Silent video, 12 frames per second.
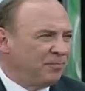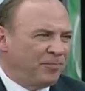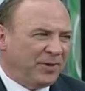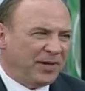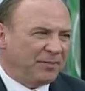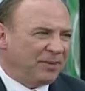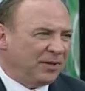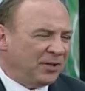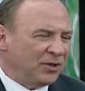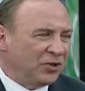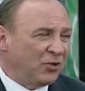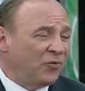big
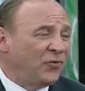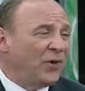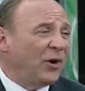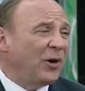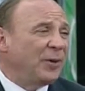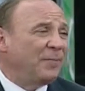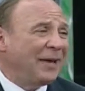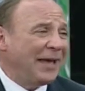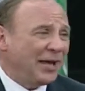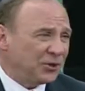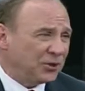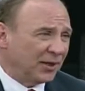issue, very
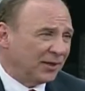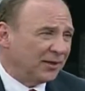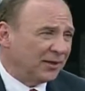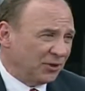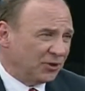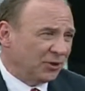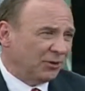passionate issue.